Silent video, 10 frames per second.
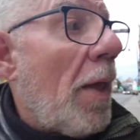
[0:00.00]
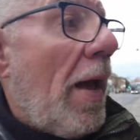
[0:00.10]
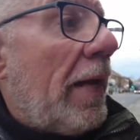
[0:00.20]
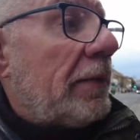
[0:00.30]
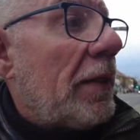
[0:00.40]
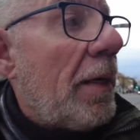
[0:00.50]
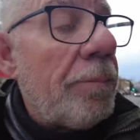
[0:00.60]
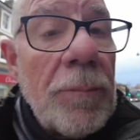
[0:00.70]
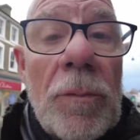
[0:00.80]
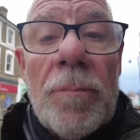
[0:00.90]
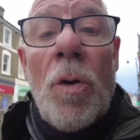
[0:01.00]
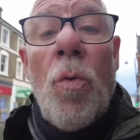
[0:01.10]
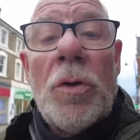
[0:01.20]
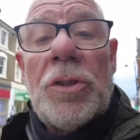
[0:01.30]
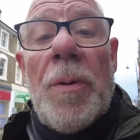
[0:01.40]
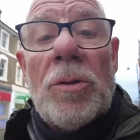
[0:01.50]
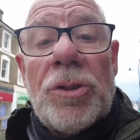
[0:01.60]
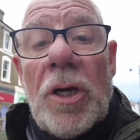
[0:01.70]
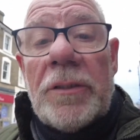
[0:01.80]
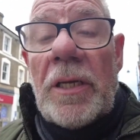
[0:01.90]
And oh, it smells
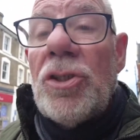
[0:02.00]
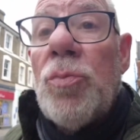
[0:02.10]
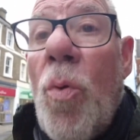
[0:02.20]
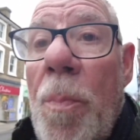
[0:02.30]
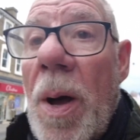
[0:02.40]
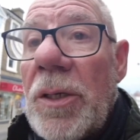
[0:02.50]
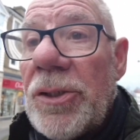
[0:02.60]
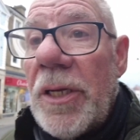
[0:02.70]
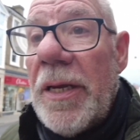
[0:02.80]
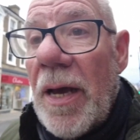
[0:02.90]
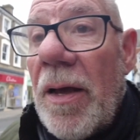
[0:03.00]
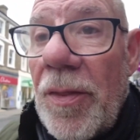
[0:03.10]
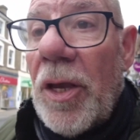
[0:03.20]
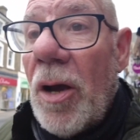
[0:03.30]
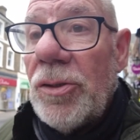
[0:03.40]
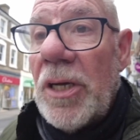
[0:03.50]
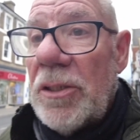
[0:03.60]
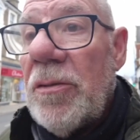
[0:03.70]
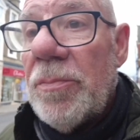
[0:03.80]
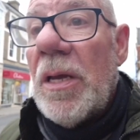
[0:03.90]
nice. I just walked past the Coach
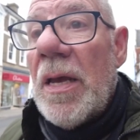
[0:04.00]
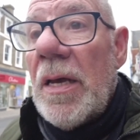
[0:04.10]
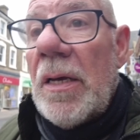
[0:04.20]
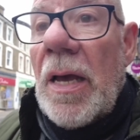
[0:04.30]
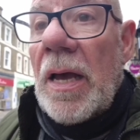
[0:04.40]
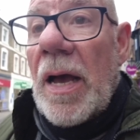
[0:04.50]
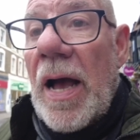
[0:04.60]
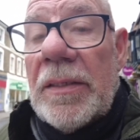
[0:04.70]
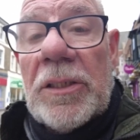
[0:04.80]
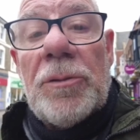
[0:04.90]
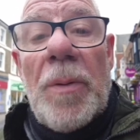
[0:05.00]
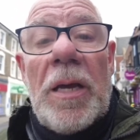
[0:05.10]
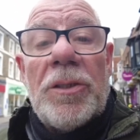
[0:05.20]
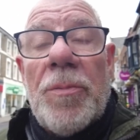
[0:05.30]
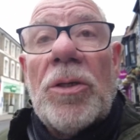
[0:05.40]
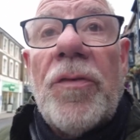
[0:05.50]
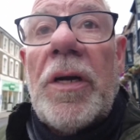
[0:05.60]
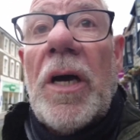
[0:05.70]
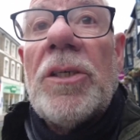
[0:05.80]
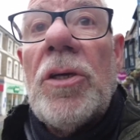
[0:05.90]
House and it smells very
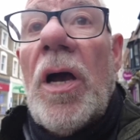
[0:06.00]
nice.